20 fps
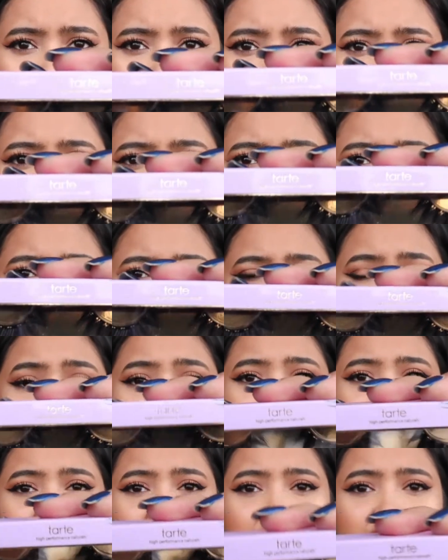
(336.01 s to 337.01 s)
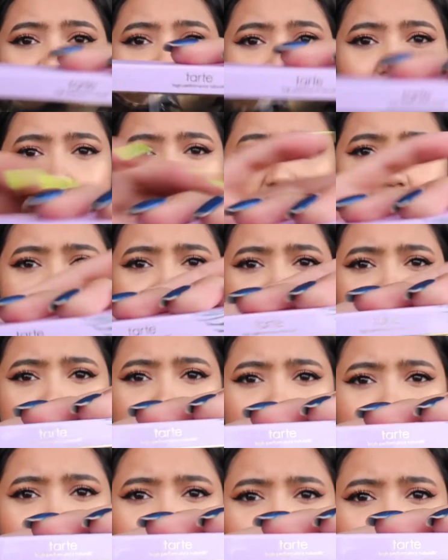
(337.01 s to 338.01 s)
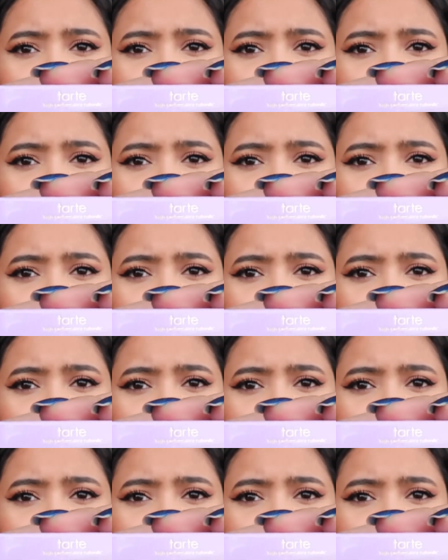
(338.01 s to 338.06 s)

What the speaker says: Oh god, I'm even gonna be able to see with that